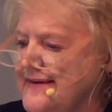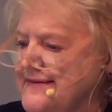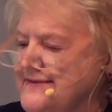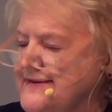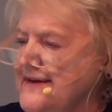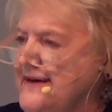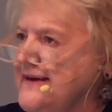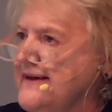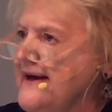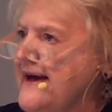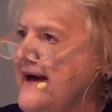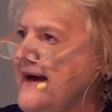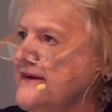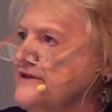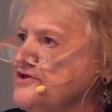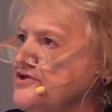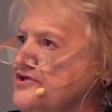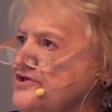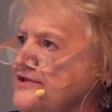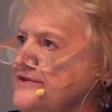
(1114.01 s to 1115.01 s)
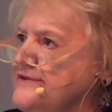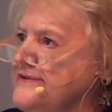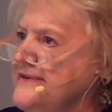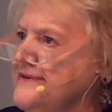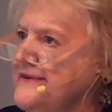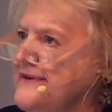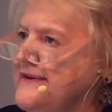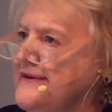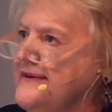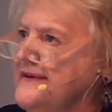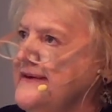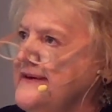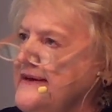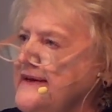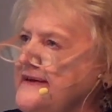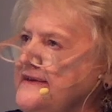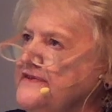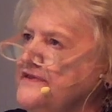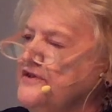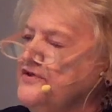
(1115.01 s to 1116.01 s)
Take action
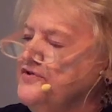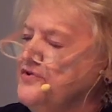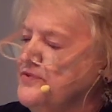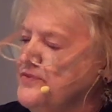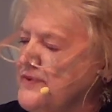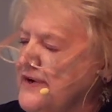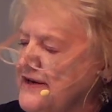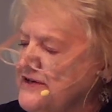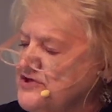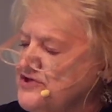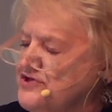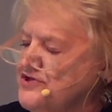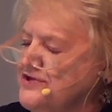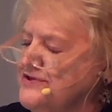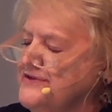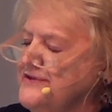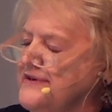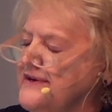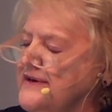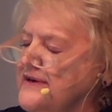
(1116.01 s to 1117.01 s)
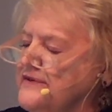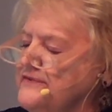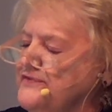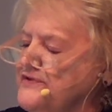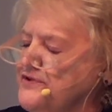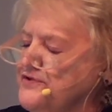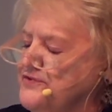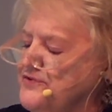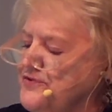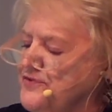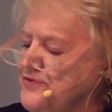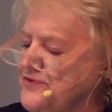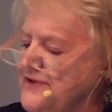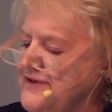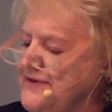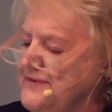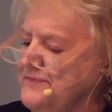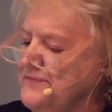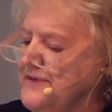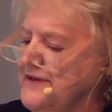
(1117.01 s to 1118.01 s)
in the direction of your
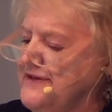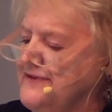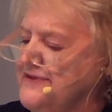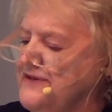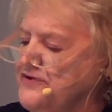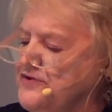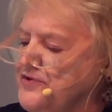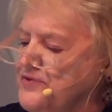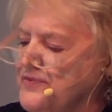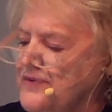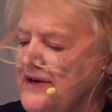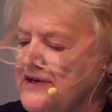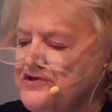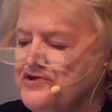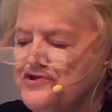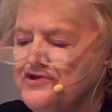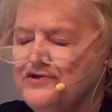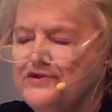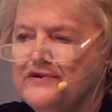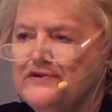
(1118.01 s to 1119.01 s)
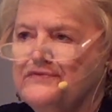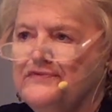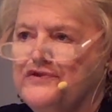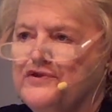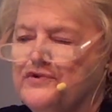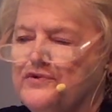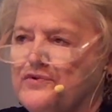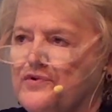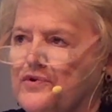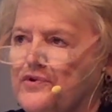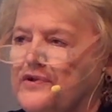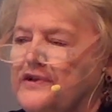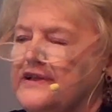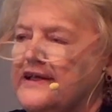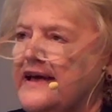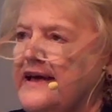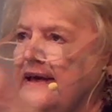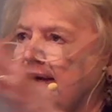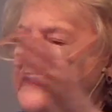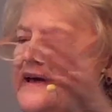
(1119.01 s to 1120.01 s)
dream, in the direction of your
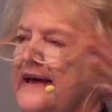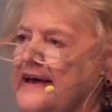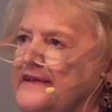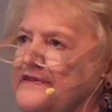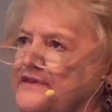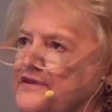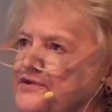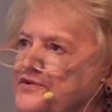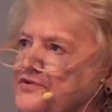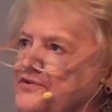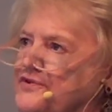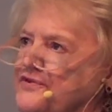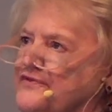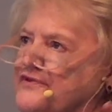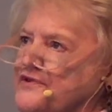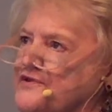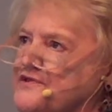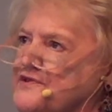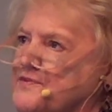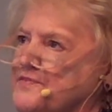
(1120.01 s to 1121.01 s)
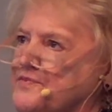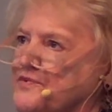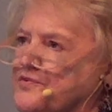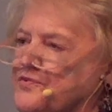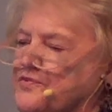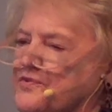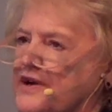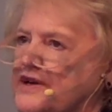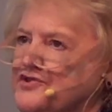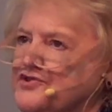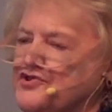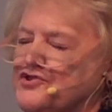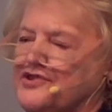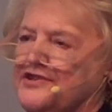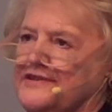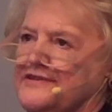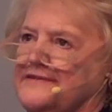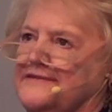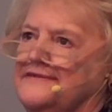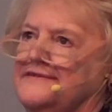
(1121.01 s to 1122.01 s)
goal, and the universe will rush
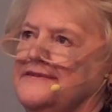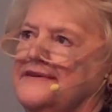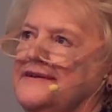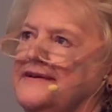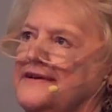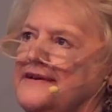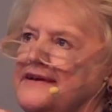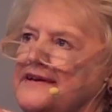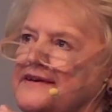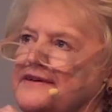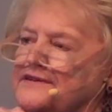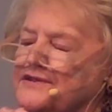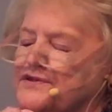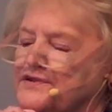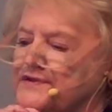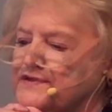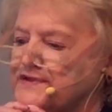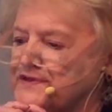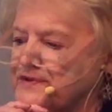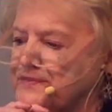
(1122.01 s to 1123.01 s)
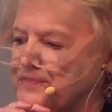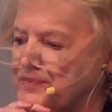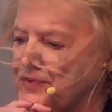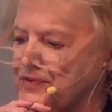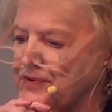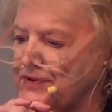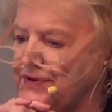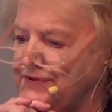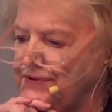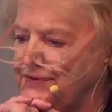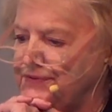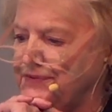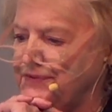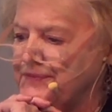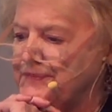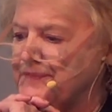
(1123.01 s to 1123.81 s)
in to support you.